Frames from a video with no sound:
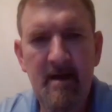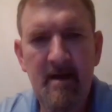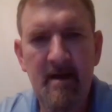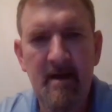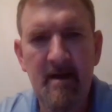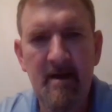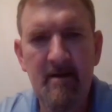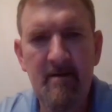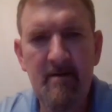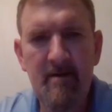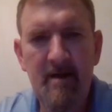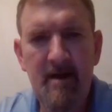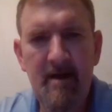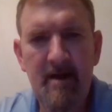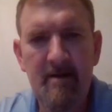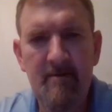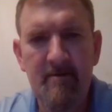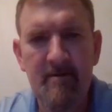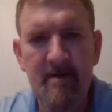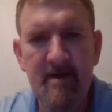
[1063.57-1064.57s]
All
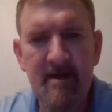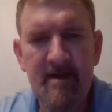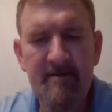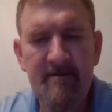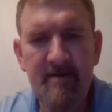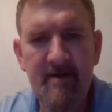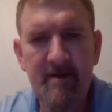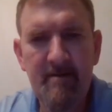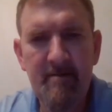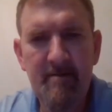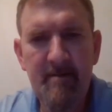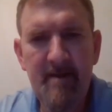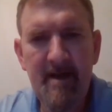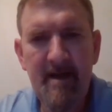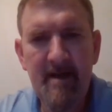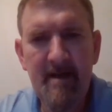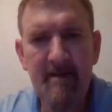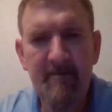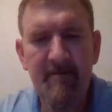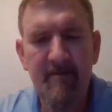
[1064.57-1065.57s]
right. Well, thanks for coming
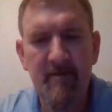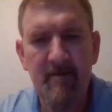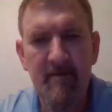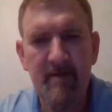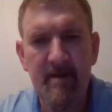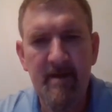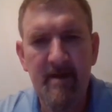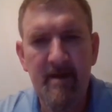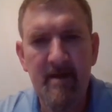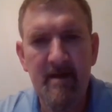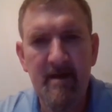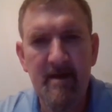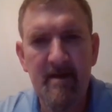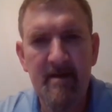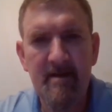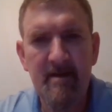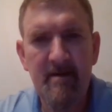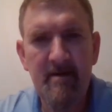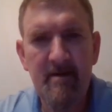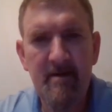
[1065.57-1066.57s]
back for the
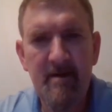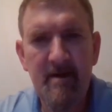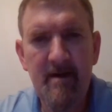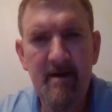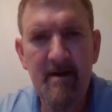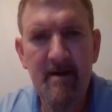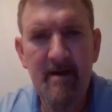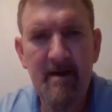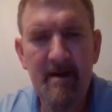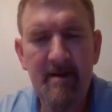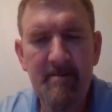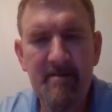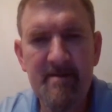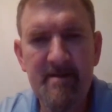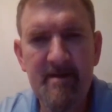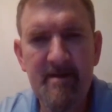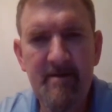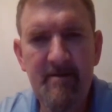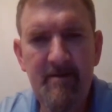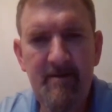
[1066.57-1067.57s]
third
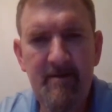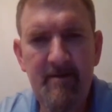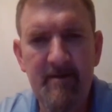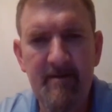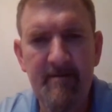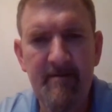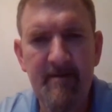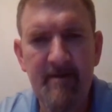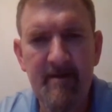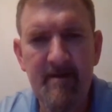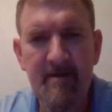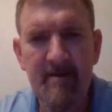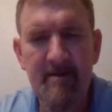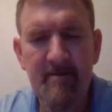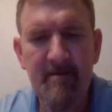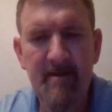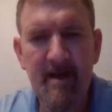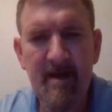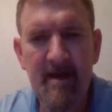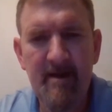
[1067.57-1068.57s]
episode,
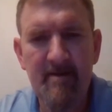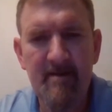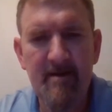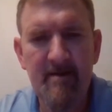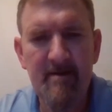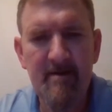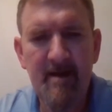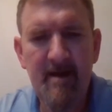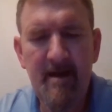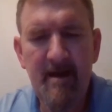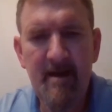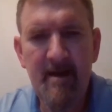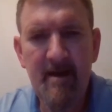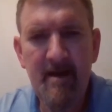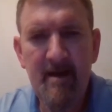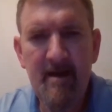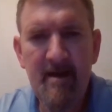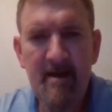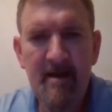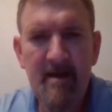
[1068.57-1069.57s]
3 Out Donkey.
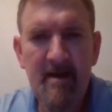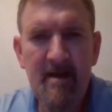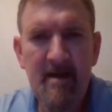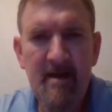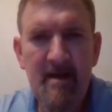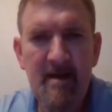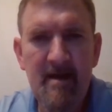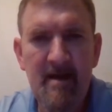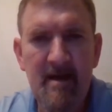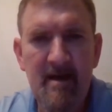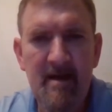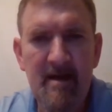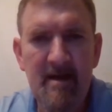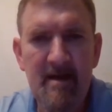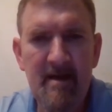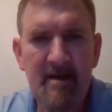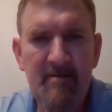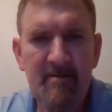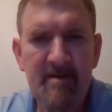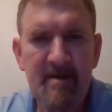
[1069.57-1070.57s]

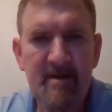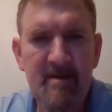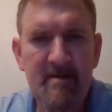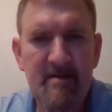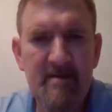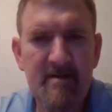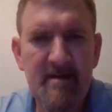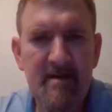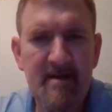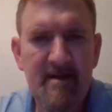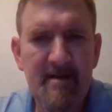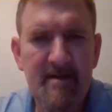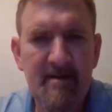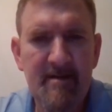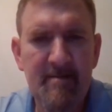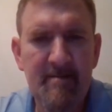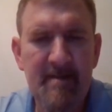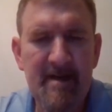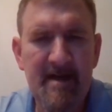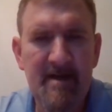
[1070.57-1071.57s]
End result,
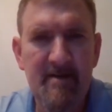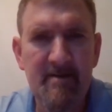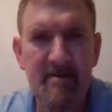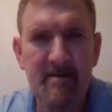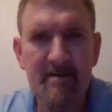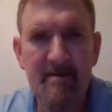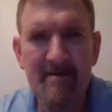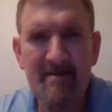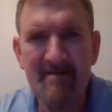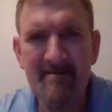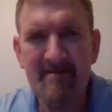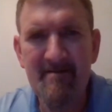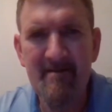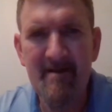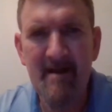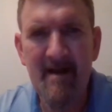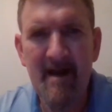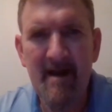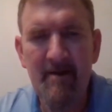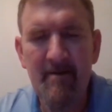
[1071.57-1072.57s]
about
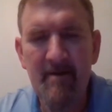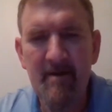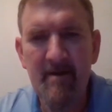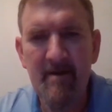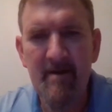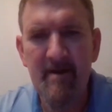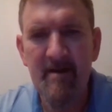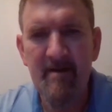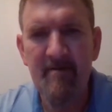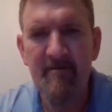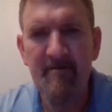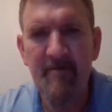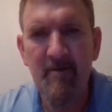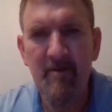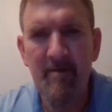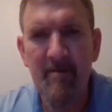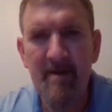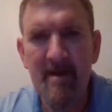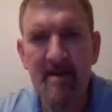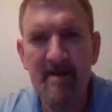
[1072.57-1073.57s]
an hour and
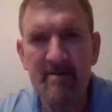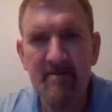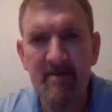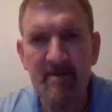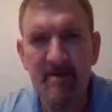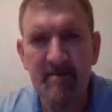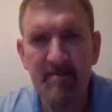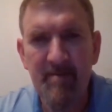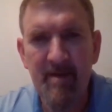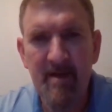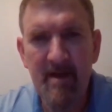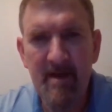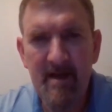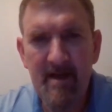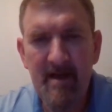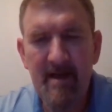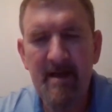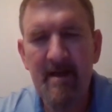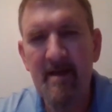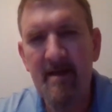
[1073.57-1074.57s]
40 minutes worth of
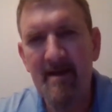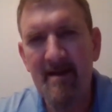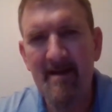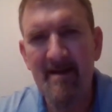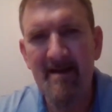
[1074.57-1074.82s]
play.